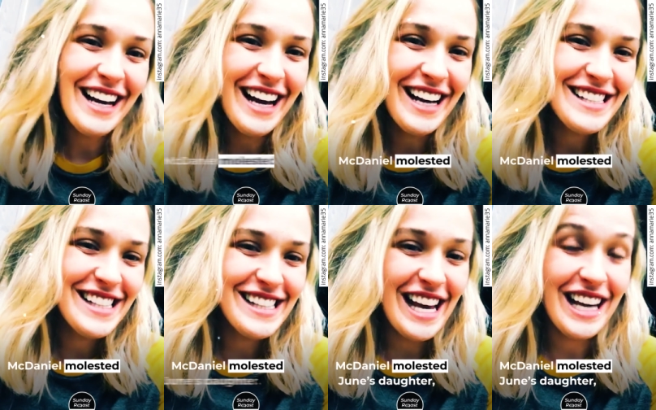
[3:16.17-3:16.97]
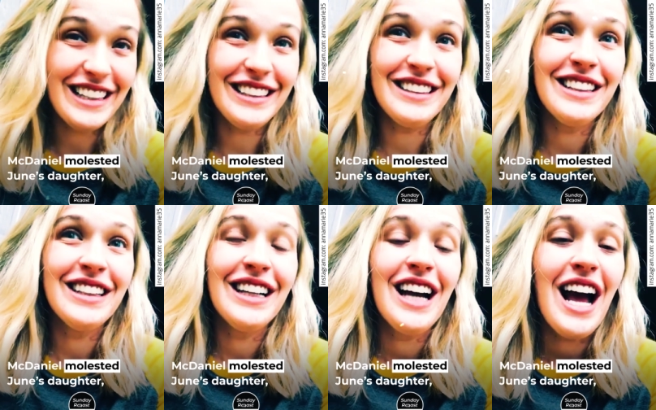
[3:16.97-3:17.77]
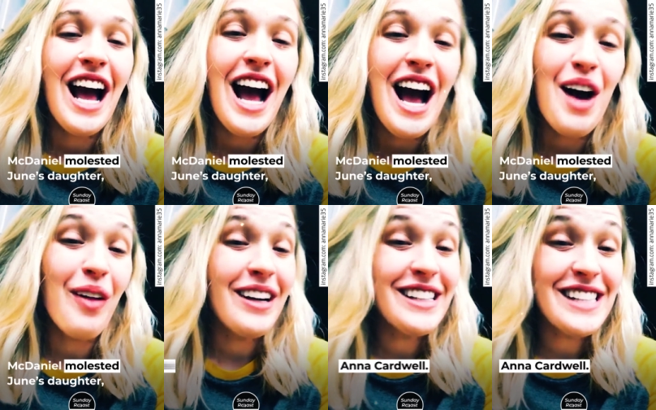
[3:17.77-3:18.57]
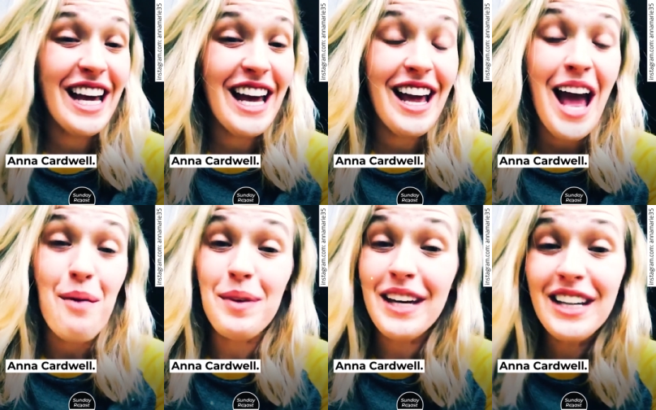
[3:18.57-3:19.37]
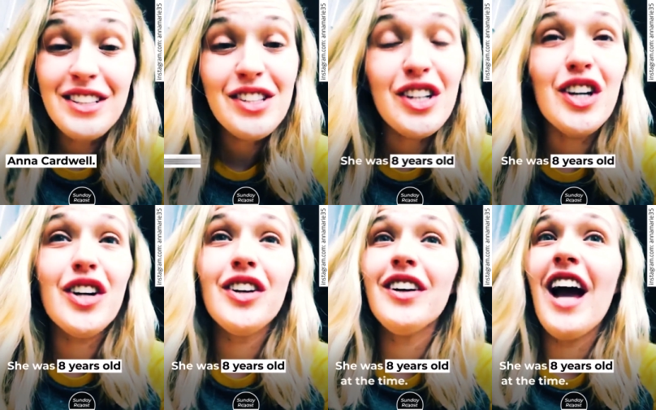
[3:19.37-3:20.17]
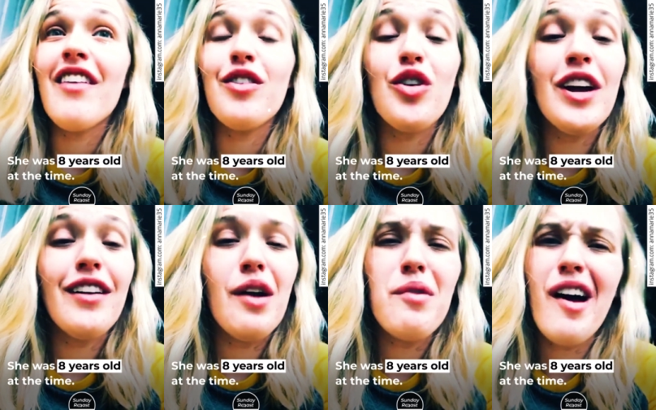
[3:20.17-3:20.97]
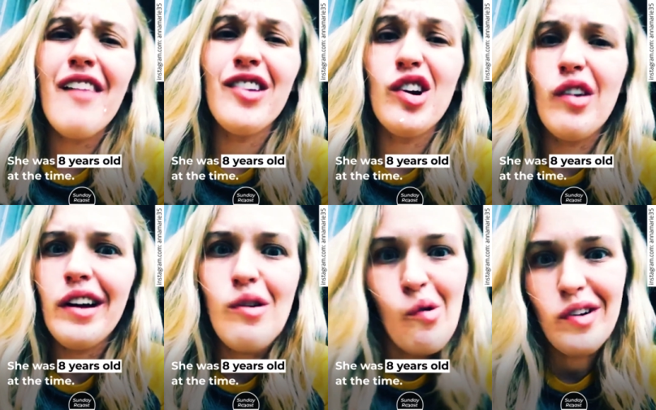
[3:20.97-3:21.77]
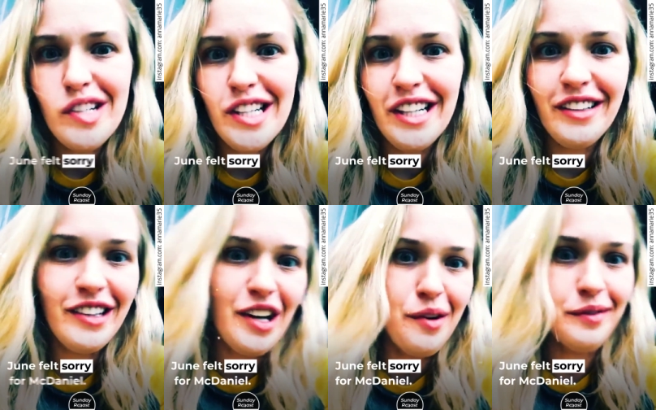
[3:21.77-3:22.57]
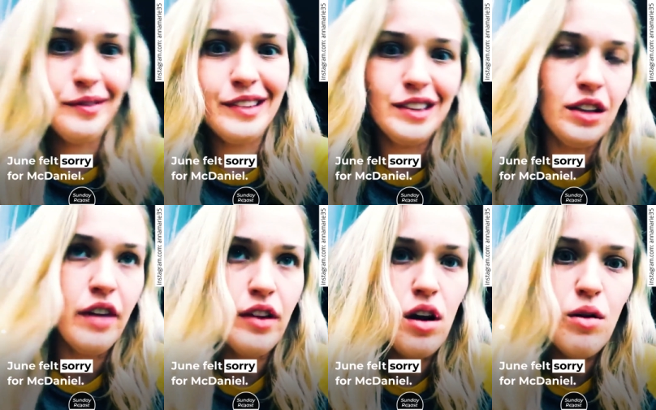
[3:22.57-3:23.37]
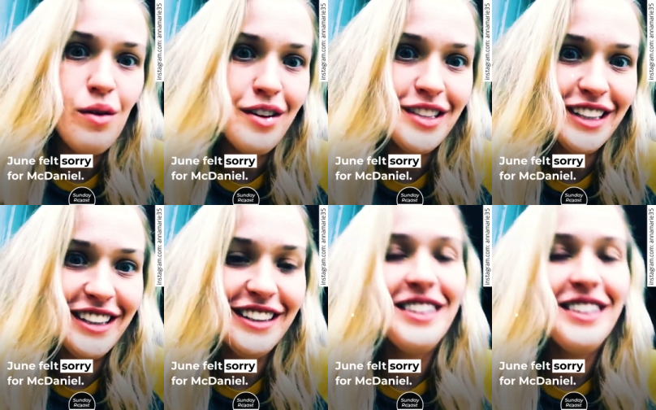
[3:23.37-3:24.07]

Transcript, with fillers: McDaniel molested June's daughter Anna Cardwell. She was eight years old at the time. June felt sorry for McDaniel.